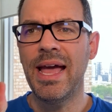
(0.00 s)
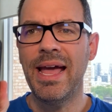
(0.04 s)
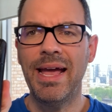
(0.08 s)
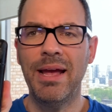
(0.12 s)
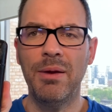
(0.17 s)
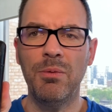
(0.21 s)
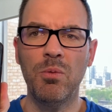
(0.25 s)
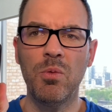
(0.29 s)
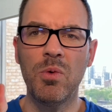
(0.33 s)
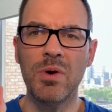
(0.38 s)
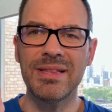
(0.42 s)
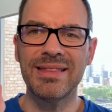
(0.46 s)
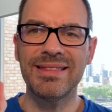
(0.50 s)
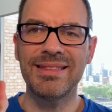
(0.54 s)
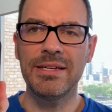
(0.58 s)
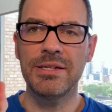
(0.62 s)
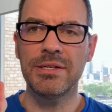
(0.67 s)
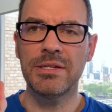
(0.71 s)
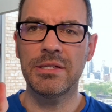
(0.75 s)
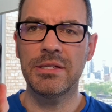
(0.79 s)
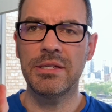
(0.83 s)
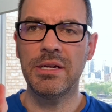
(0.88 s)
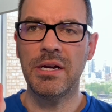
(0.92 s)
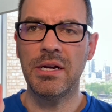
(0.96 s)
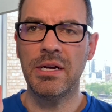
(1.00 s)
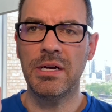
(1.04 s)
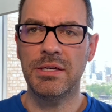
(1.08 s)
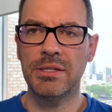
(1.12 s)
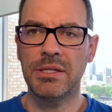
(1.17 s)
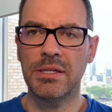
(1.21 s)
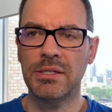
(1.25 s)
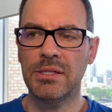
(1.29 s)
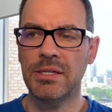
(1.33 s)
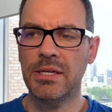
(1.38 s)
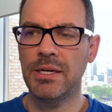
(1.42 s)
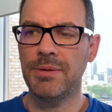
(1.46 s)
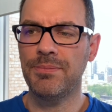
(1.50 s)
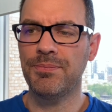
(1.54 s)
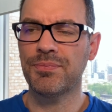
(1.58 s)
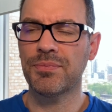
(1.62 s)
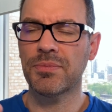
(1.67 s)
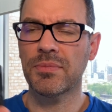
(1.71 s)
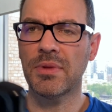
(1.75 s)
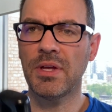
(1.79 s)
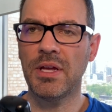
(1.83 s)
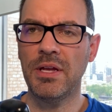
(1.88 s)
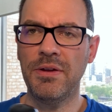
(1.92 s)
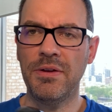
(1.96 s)
And what this does is
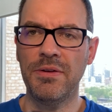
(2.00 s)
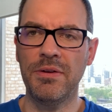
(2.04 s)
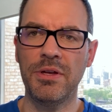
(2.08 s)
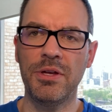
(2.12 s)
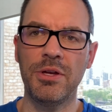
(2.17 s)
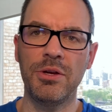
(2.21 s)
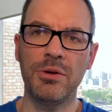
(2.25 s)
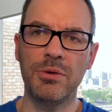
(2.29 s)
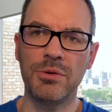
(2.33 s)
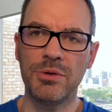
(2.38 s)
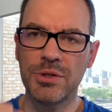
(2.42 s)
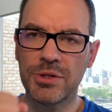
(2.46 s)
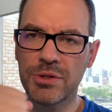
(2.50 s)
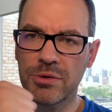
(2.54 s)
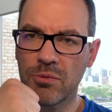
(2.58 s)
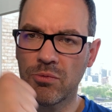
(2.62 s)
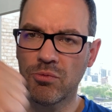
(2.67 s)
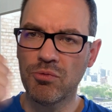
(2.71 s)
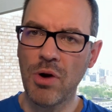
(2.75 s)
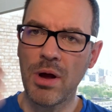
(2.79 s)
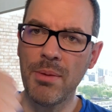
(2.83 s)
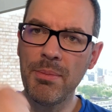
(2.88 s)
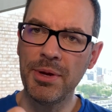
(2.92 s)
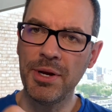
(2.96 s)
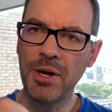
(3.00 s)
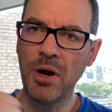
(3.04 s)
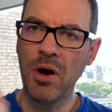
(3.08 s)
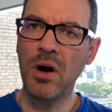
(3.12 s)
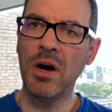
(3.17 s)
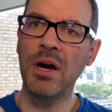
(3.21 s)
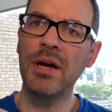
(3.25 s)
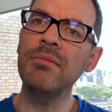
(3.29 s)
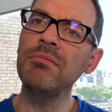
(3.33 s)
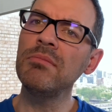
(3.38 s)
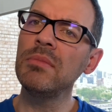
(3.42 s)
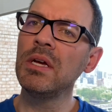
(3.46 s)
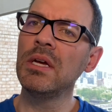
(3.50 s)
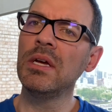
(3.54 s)
you just rub it on